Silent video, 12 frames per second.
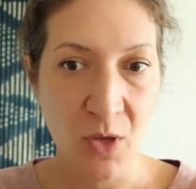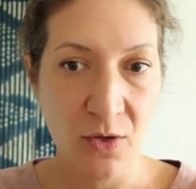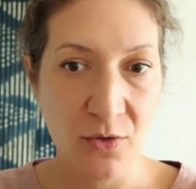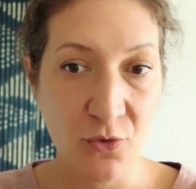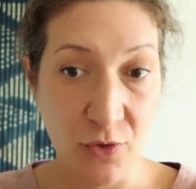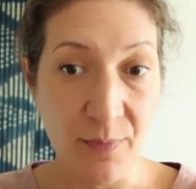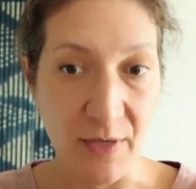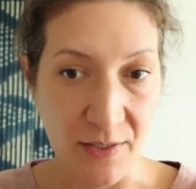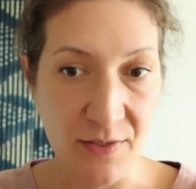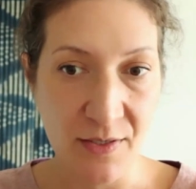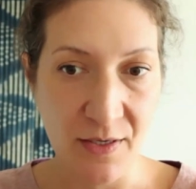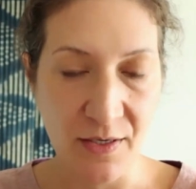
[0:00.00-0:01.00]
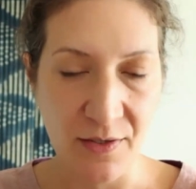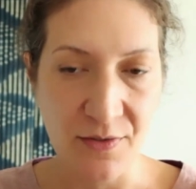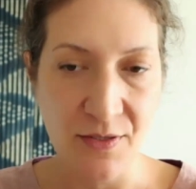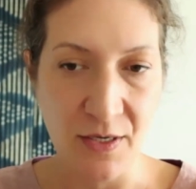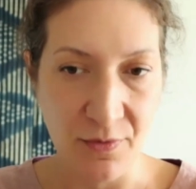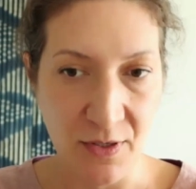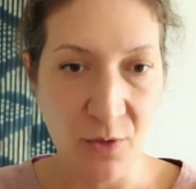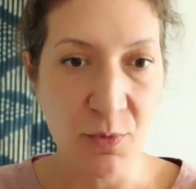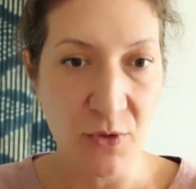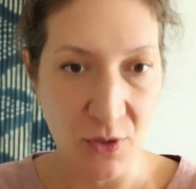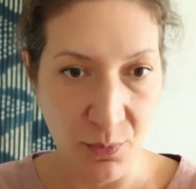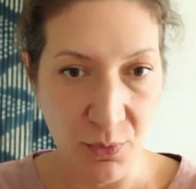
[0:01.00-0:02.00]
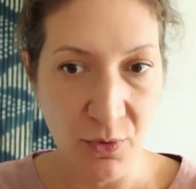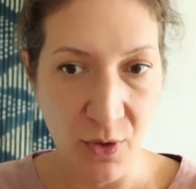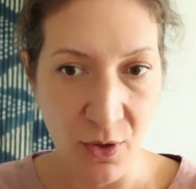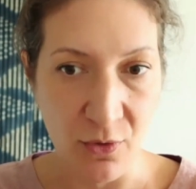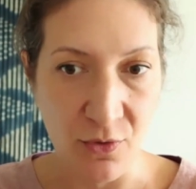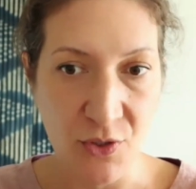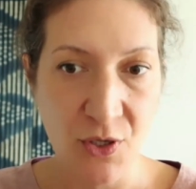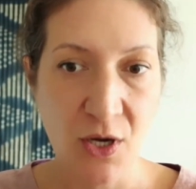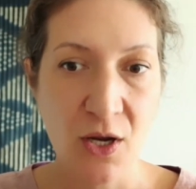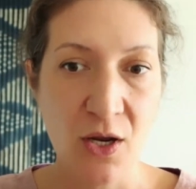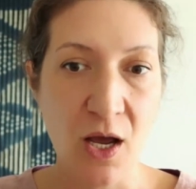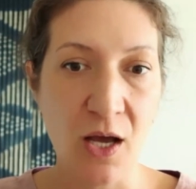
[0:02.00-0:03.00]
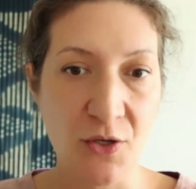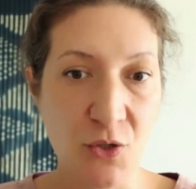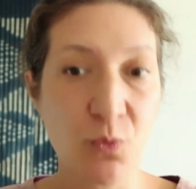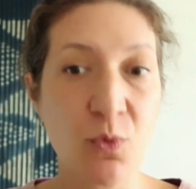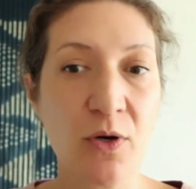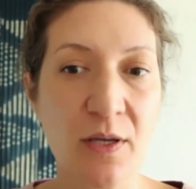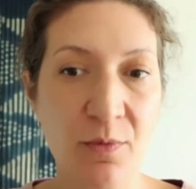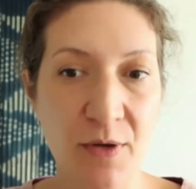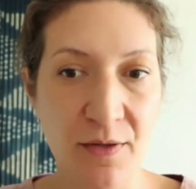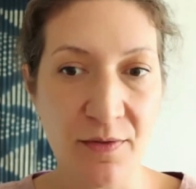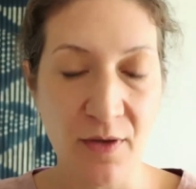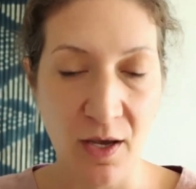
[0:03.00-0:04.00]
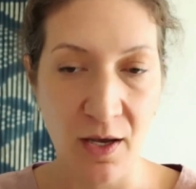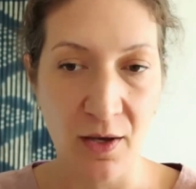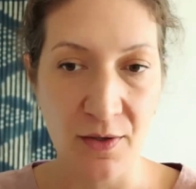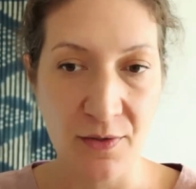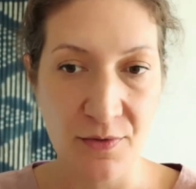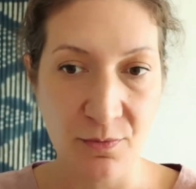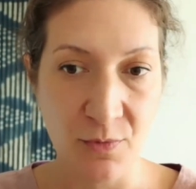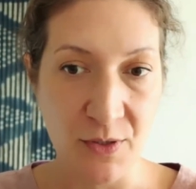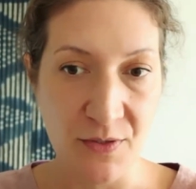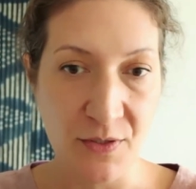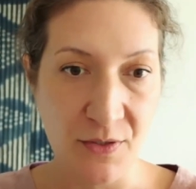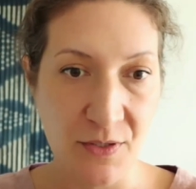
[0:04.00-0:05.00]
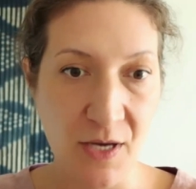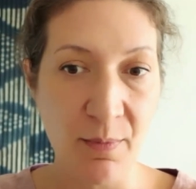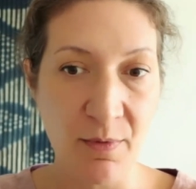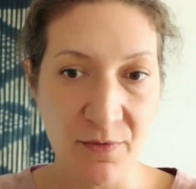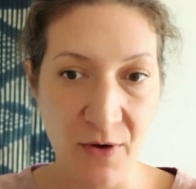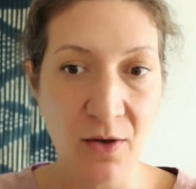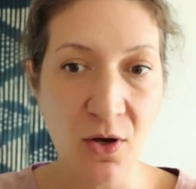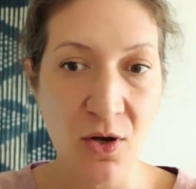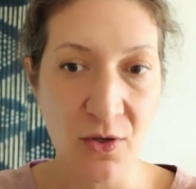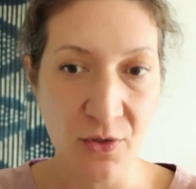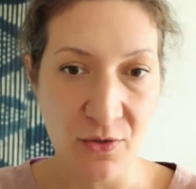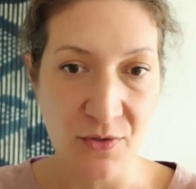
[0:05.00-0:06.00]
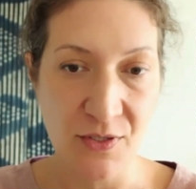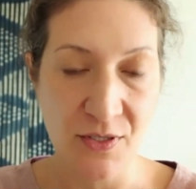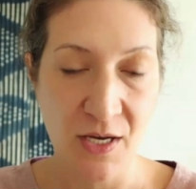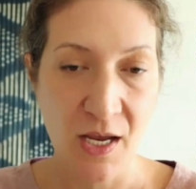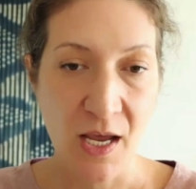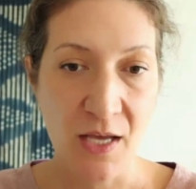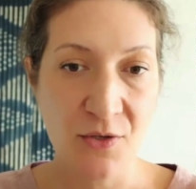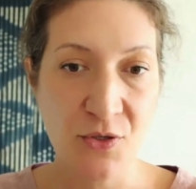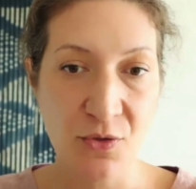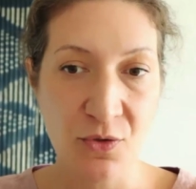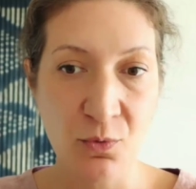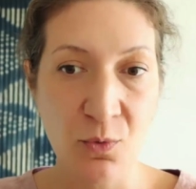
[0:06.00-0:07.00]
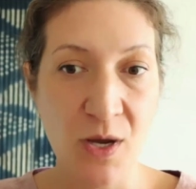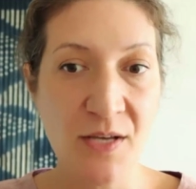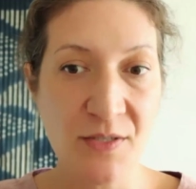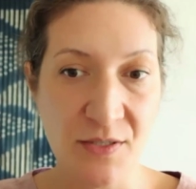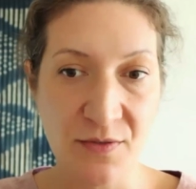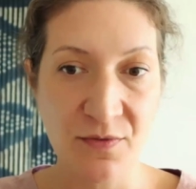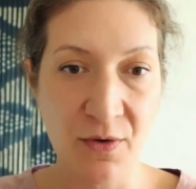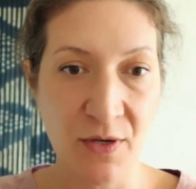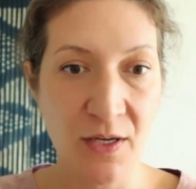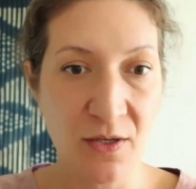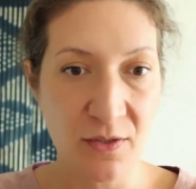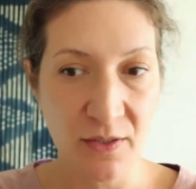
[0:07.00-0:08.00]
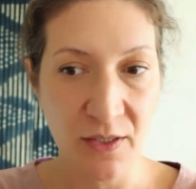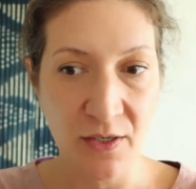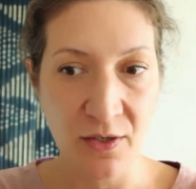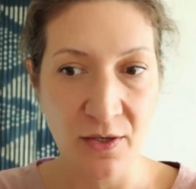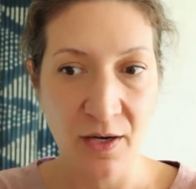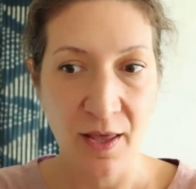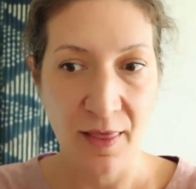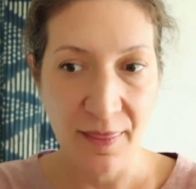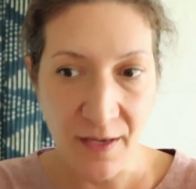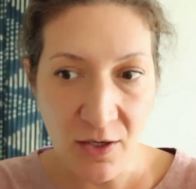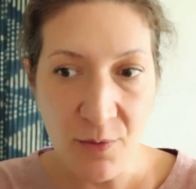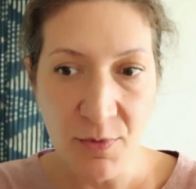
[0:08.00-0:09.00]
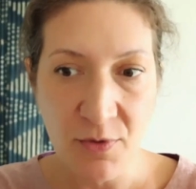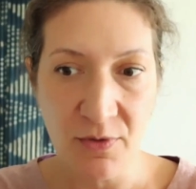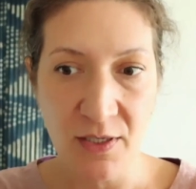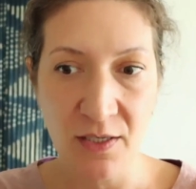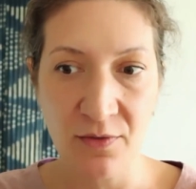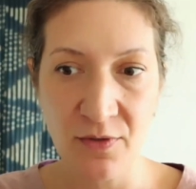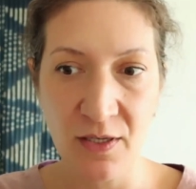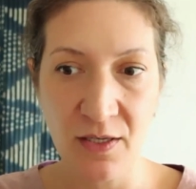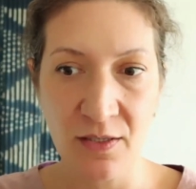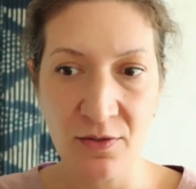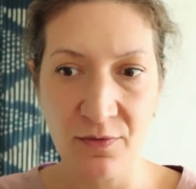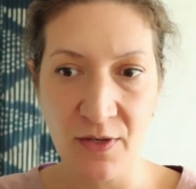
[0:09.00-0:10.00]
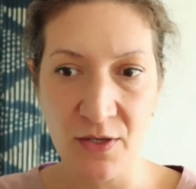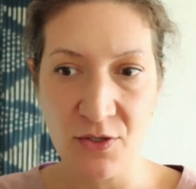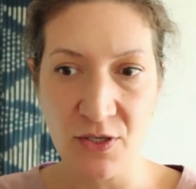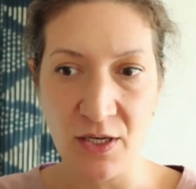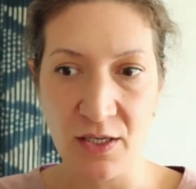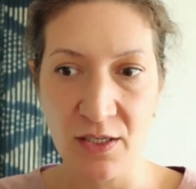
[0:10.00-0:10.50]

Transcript: treatment, psychotherapeutic approach to working with psilocybin for alcohol use. And so there was this very clear therapeutic intervention.